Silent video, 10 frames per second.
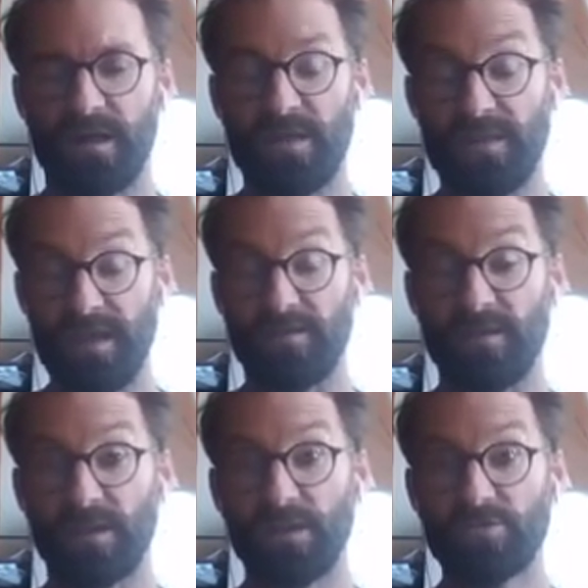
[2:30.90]
at the end of
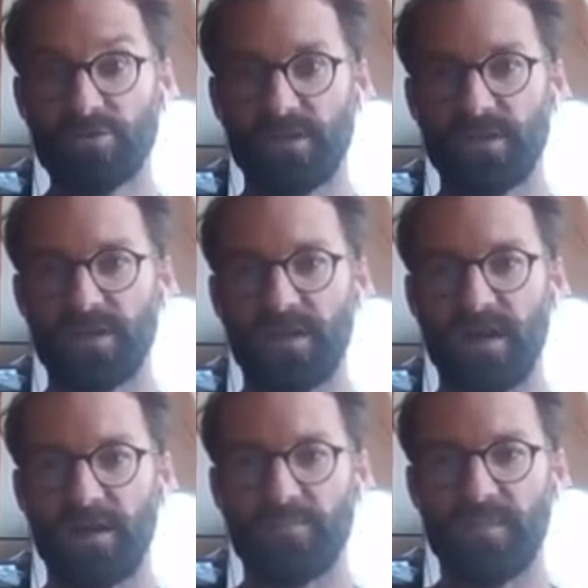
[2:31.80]
the occlusion,
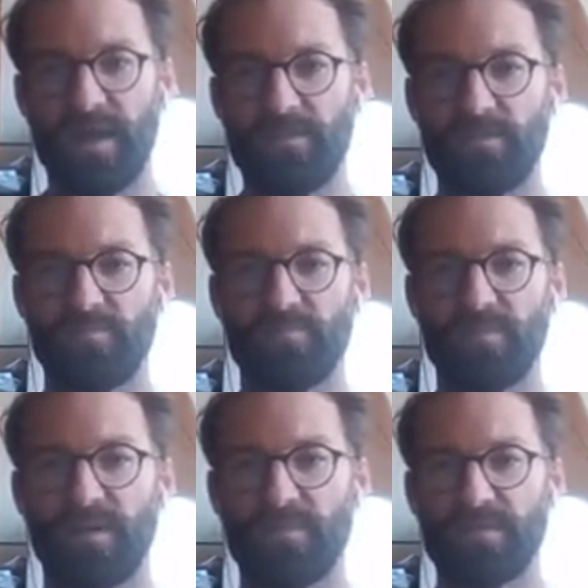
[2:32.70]
and
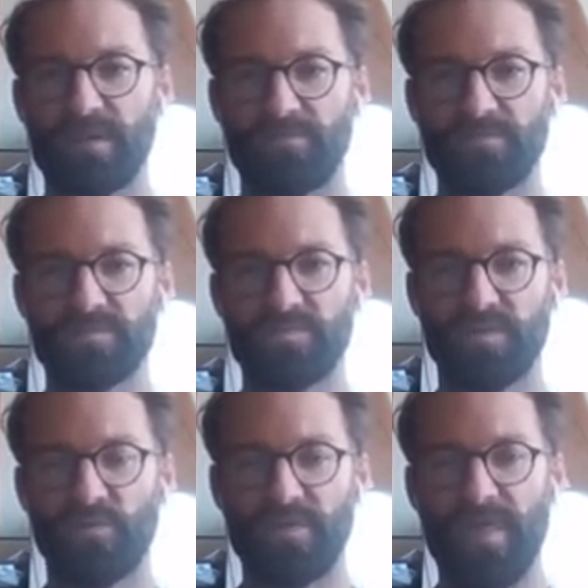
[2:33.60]
the difference
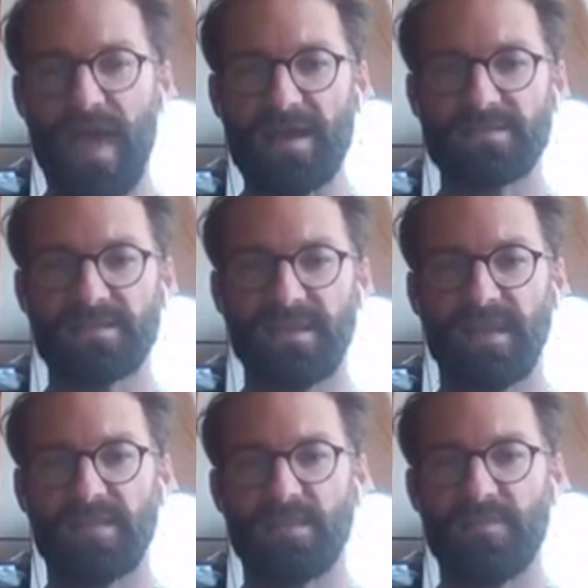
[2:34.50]
between that
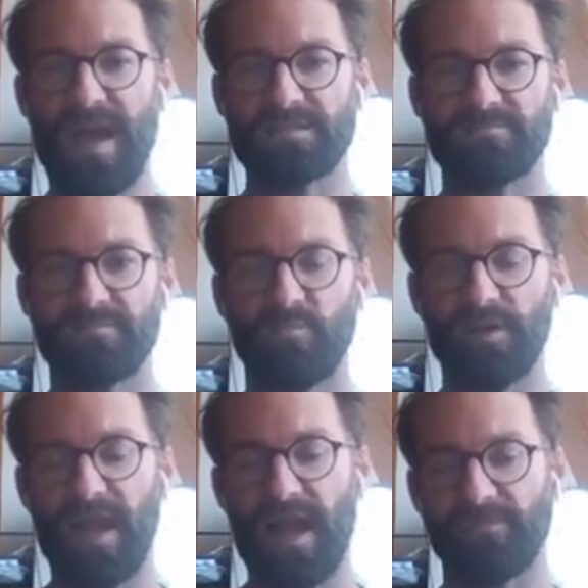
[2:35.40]
and the maximum
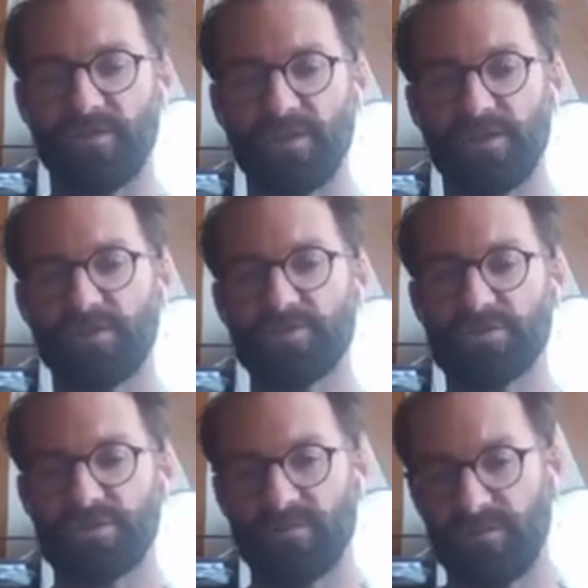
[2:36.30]
point after the
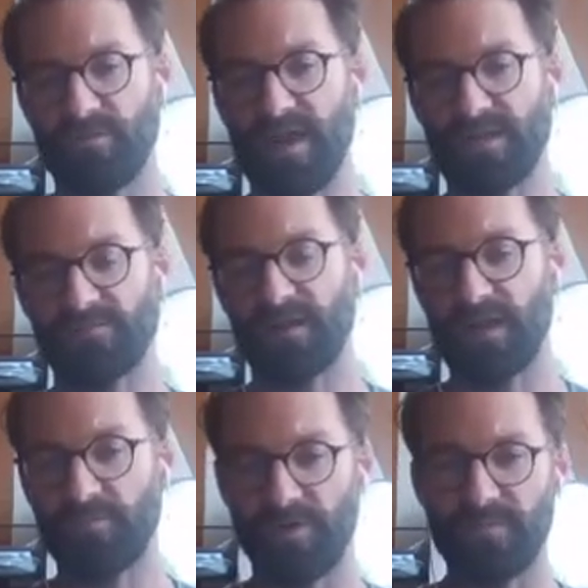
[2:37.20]
occlusion. So the maximum of the
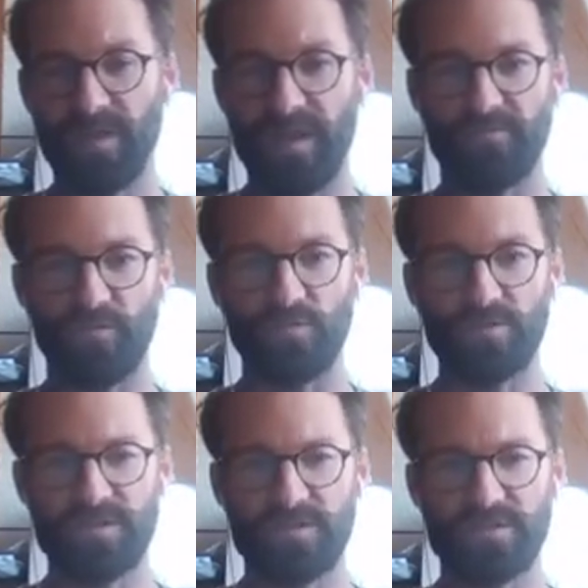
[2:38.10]
hyperemia
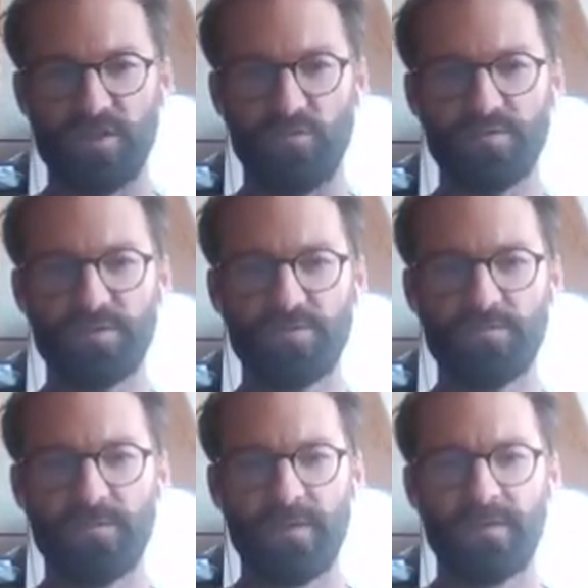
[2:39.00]
afterwards, that's slope
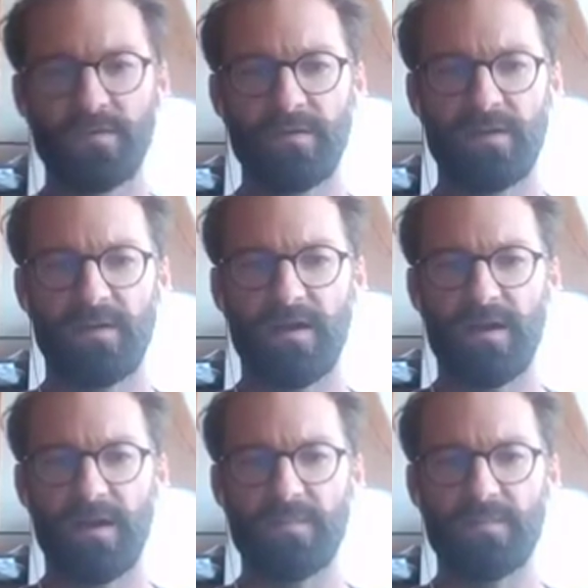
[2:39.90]
2.
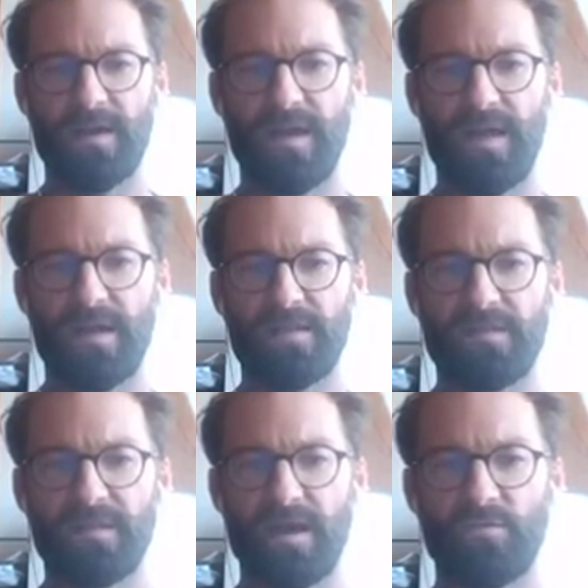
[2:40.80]

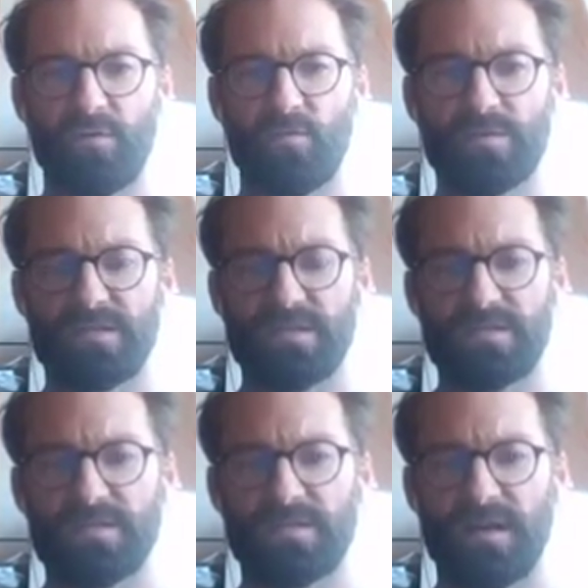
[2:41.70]
And the other one was
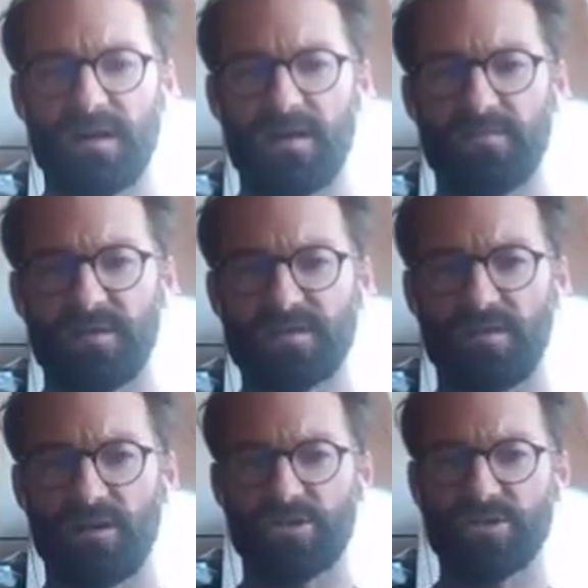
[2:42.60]
this
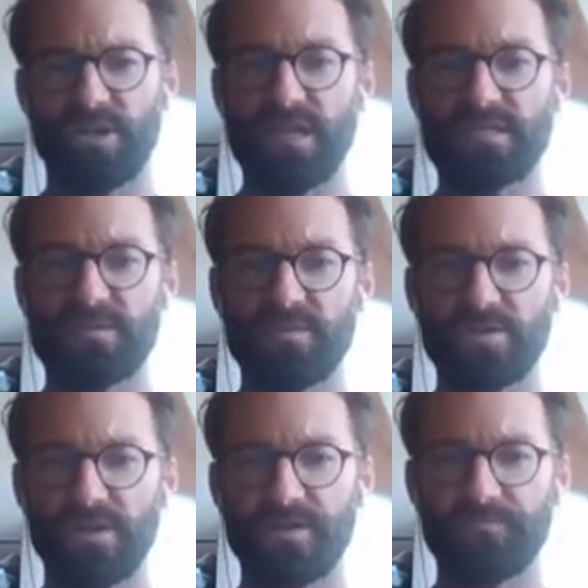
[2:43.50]
muscle oxygen
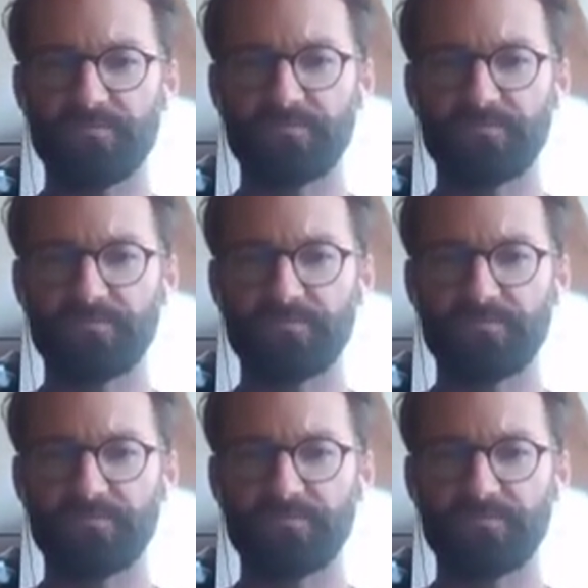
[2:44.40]
asymmetry,